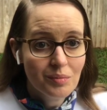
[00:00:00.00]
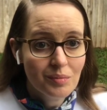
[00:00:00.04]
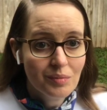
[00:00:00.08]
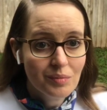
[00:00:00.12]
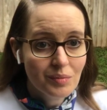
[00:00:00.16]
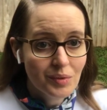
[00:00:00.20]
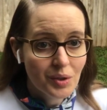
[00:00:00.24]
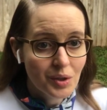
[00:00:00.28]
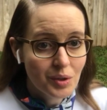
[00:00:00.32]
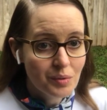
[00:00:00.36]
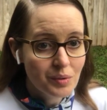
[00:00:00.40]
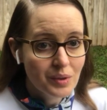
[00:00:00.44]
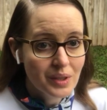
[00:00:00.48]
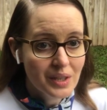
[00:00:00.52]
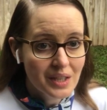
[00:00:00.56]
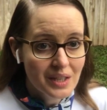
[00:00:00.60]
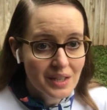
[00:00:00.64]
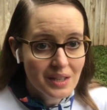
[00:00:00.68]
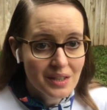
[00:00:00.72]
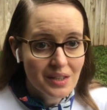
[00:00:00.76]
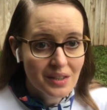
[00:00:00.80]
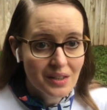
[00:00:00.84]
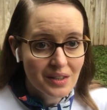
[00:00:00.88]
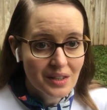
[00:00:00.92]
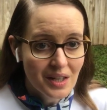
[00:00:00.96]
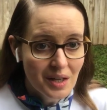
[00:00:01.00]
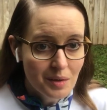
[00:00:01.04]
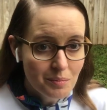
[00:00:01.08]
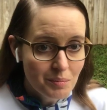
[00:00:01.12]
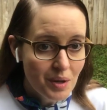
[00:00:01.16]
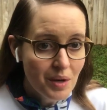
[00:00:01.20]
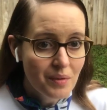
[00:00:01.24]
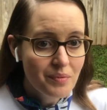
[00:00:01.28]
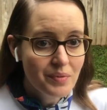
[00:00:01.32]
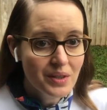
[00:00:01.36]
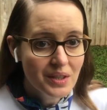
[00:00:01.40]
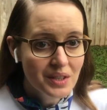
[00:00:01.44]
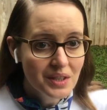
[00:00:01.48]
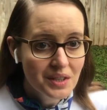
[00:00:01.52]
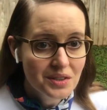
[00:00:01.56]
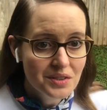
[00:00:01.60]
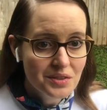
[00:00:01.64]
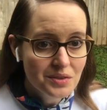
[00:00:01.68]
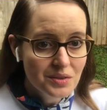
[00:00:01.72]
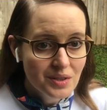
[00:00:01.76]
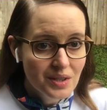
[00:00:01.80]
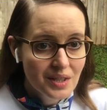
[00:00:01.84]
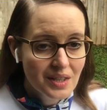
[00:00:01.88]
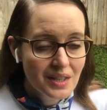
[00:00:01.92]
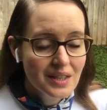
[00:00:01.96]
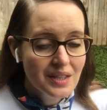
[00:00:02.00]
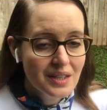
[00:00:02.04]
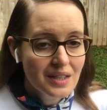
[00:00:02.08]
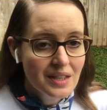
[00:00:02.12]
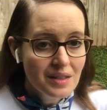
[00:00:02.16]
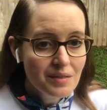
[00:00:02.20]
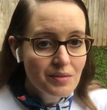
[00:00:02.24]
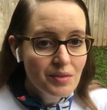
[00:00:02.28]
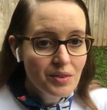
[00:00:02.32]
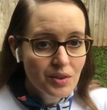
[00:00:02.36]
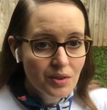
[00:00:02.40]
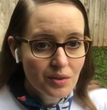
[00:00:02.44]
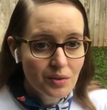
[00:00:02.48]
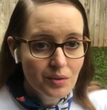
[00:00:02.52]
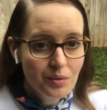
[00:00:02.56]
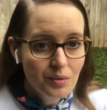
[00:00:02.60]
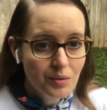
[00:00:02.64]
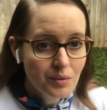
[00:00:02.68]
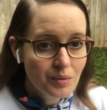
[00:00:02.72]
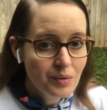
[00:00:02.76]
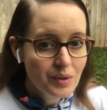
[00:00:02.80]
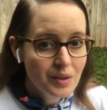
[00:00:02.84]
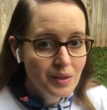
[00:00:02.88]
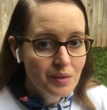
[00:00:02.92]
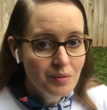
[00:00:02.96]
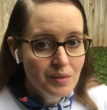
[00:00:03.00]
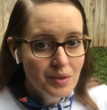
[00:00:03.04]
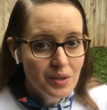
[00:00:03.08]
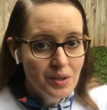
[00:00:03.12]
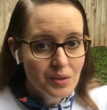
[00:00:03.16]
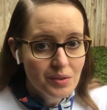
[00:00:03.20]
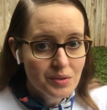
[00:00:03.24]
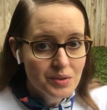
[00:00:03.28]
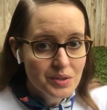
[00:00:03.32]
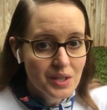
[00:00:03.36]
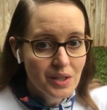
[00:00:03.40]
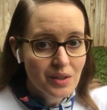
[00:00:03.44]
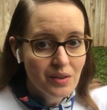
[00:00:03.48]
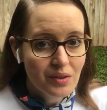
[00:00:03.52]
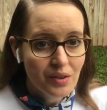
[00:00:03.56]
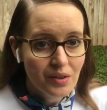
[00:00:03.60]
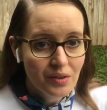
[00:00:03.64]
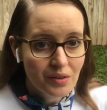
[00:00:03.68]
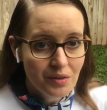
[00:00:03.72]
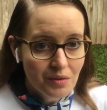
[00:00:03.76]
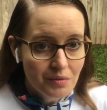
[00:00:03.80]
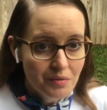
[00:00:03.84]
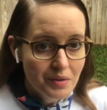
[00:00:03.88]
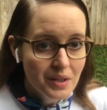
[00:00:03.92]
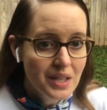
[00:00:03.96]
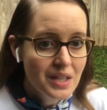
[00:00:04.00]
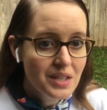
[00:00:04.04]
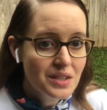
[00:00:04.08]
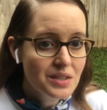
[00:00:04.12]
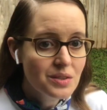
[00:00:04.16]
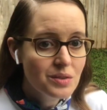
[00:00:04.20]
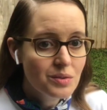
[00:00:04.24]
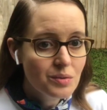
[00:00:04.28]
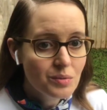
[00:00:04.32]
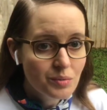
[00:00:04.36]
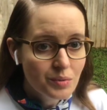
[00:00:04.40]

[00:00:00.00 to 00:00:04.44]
work related to the nonprofit, because even though like we closed out all our events,